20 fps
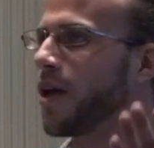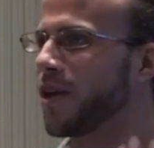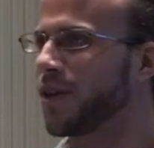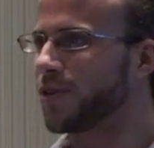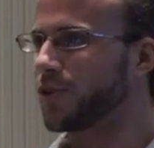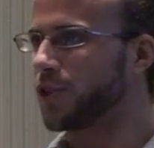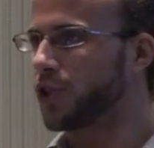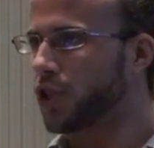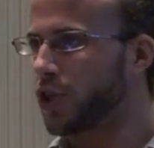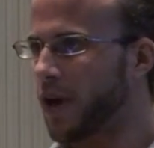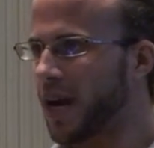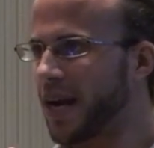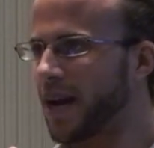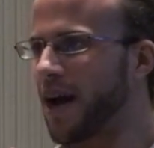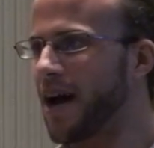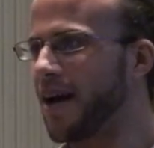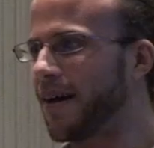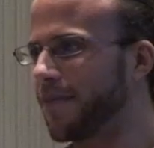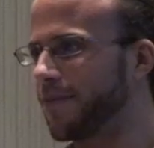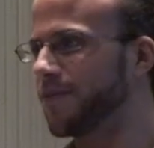there's a
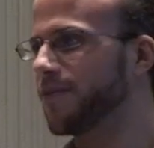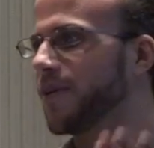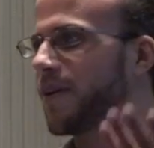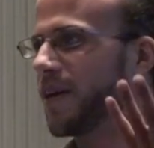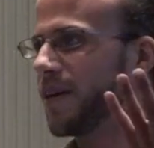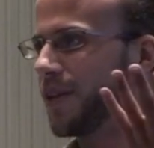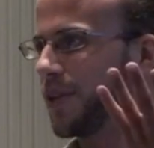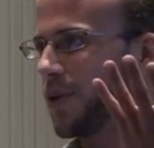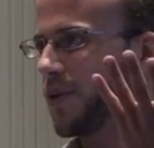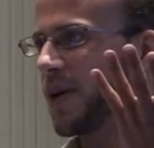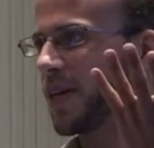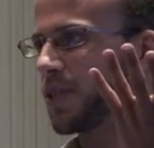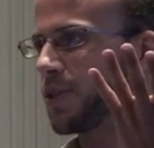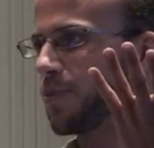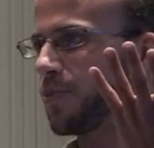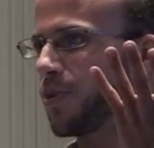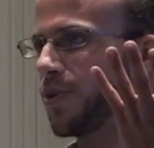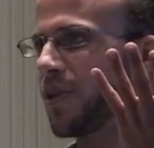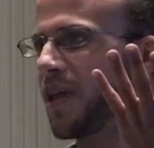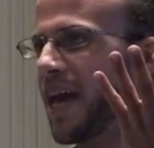trade-off that you get to
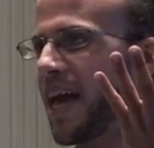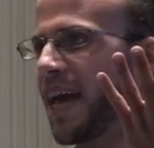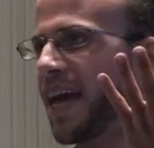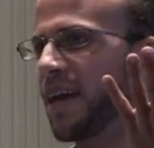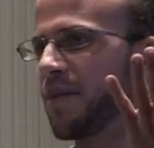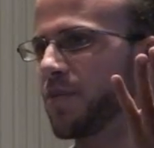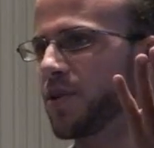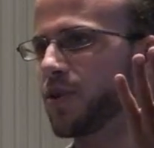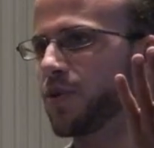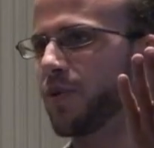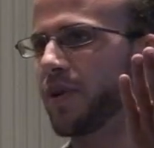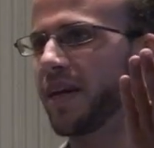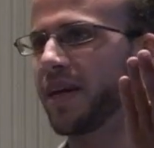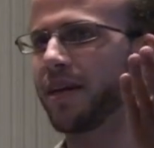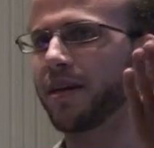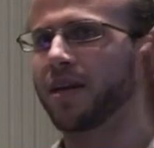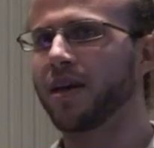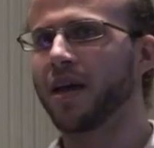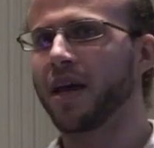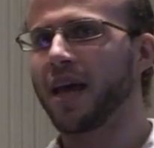play
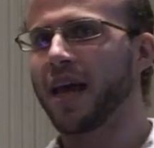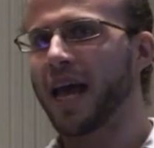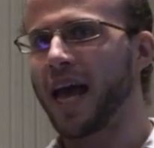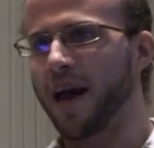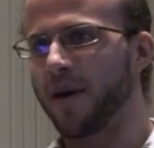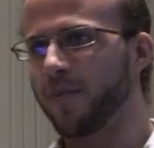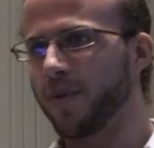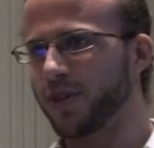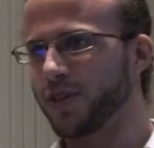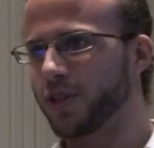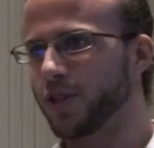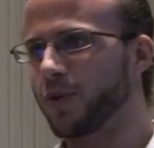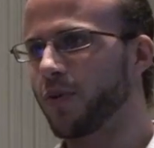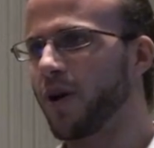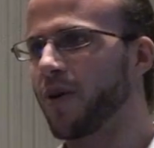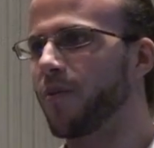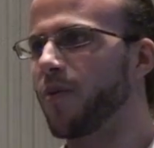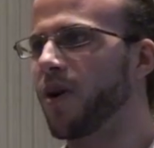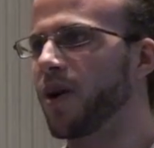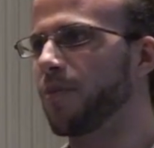between how much do
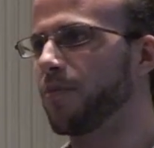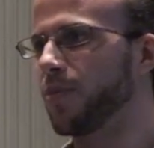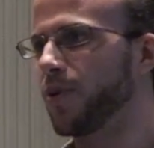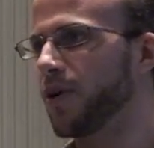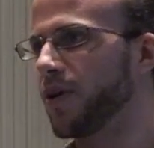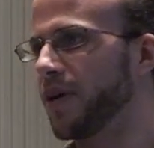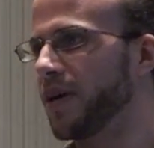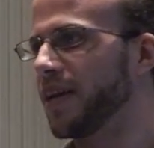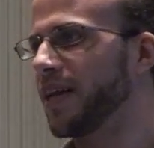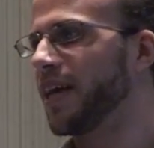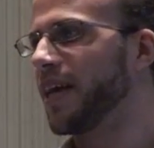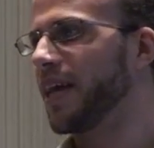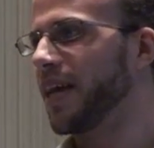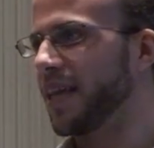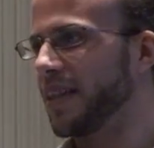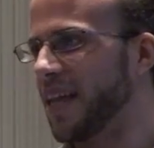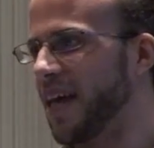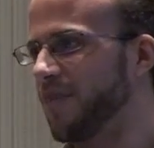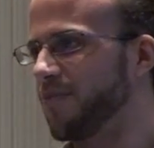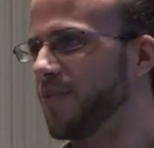I want to put
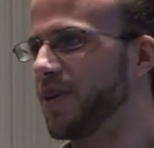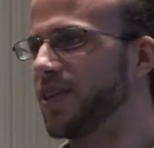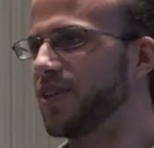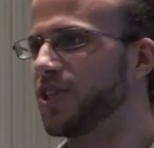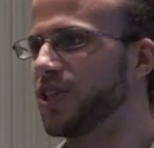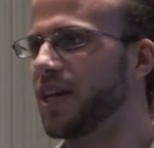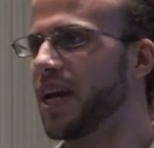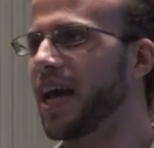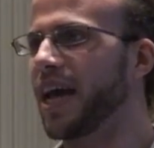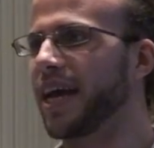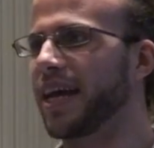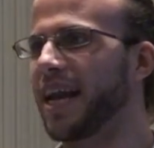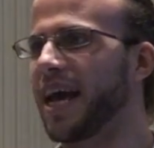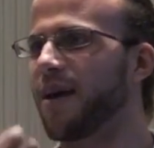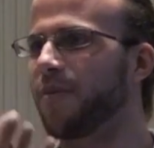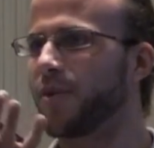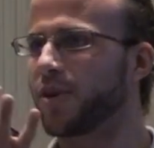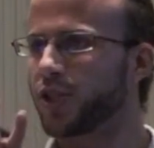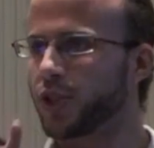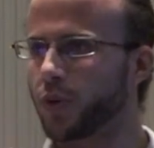in the FPGA and
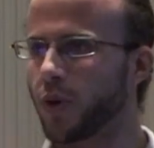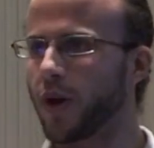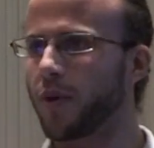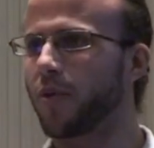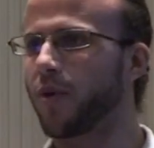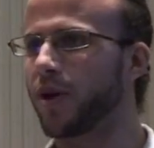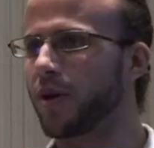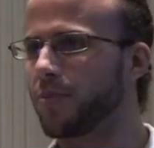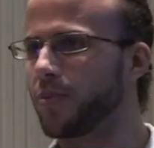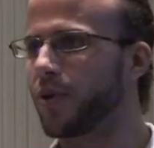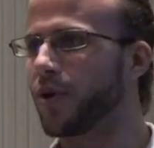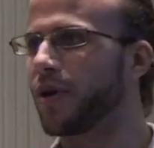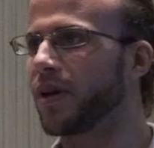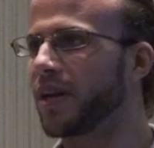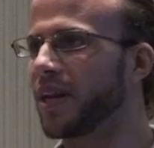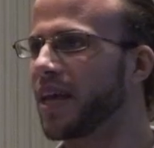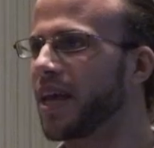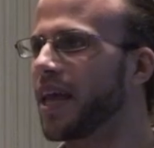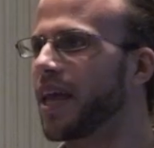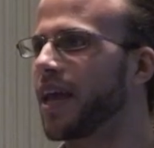how much do I want to
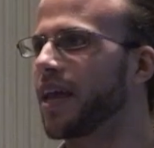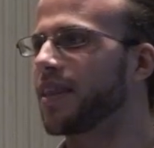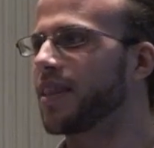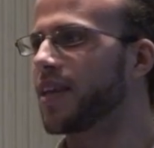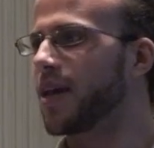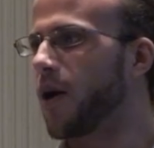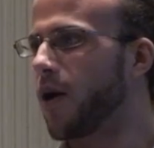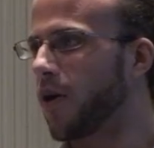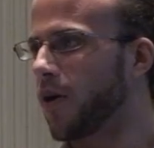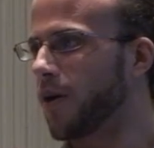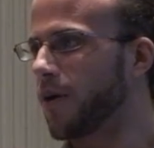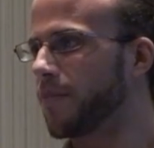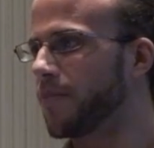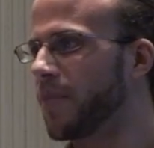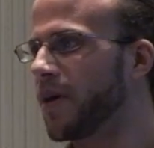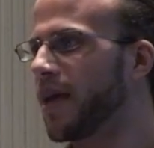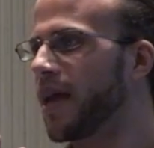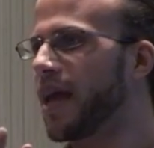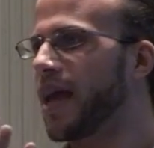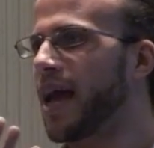put in the
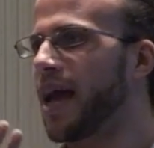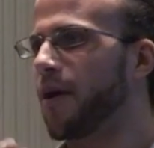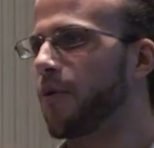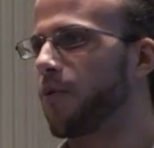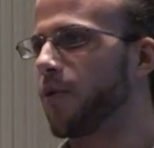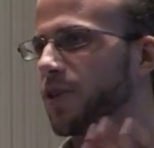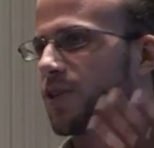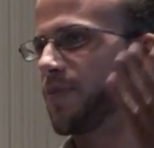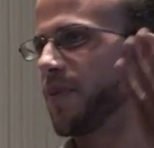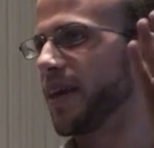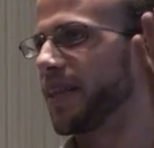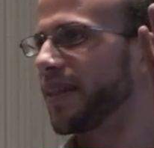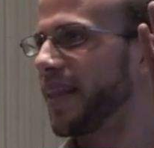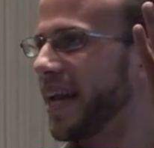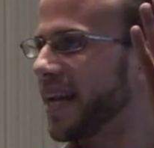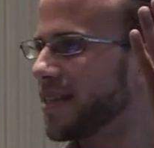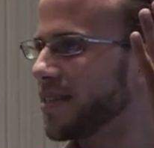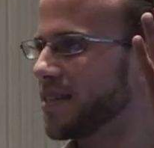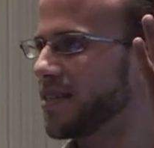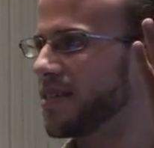ARM what's my
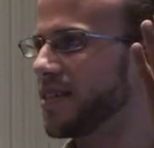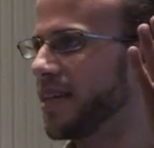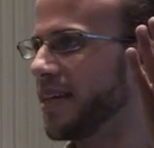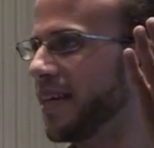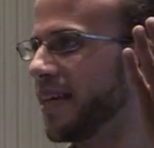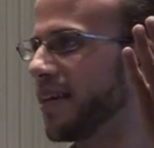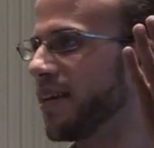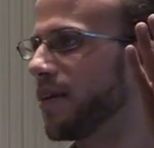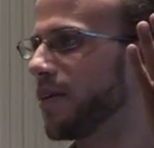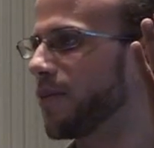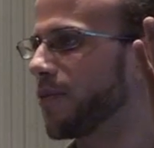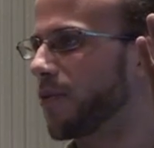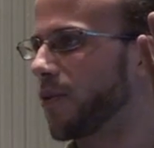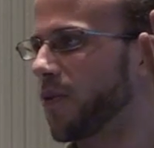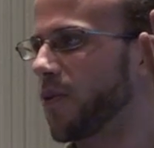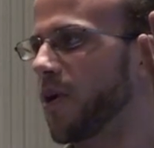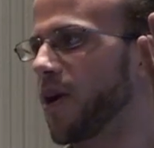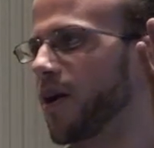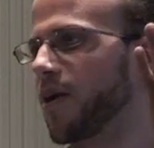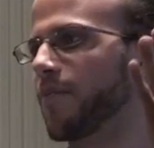latency
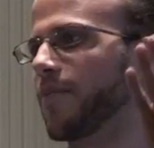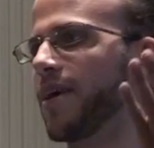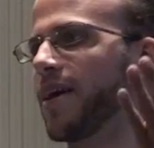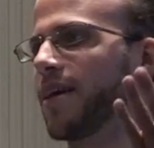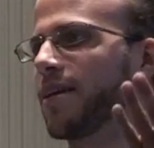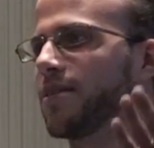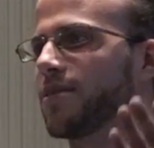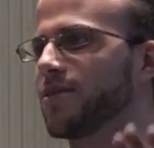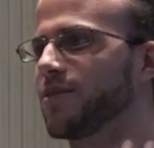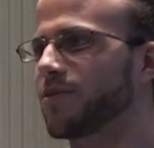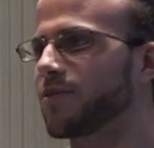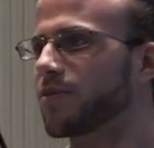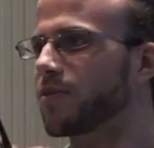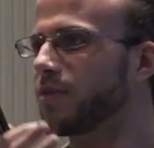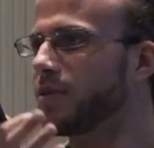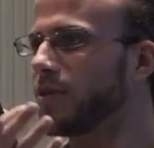requirements,